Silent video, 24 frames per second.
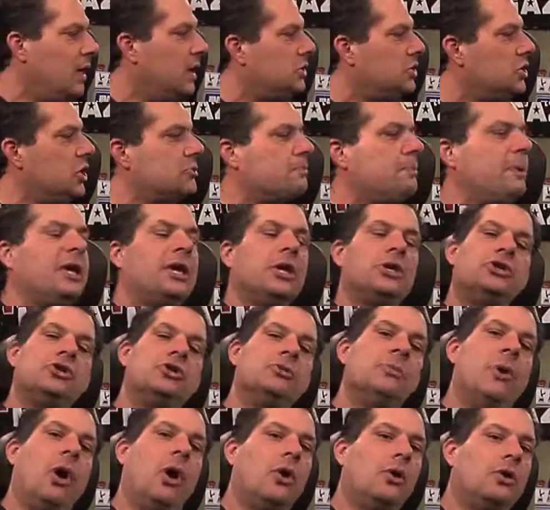Just because
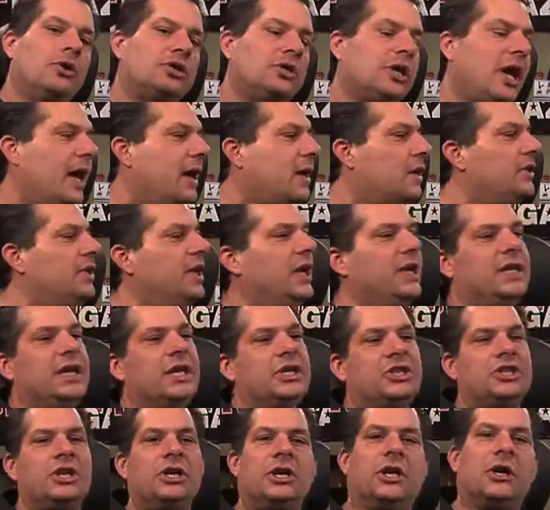your motorcycle, the
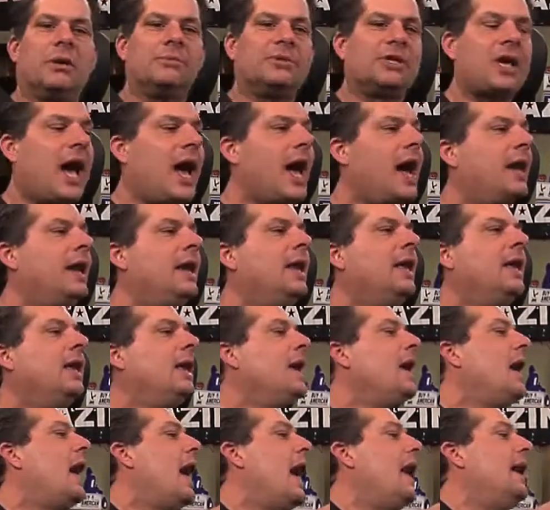ignition comes on
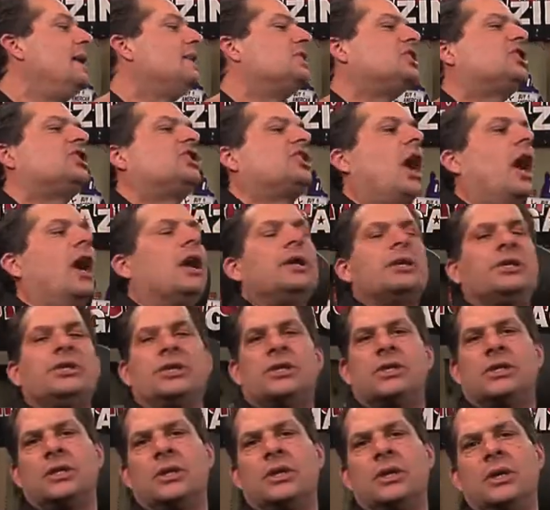and it starts,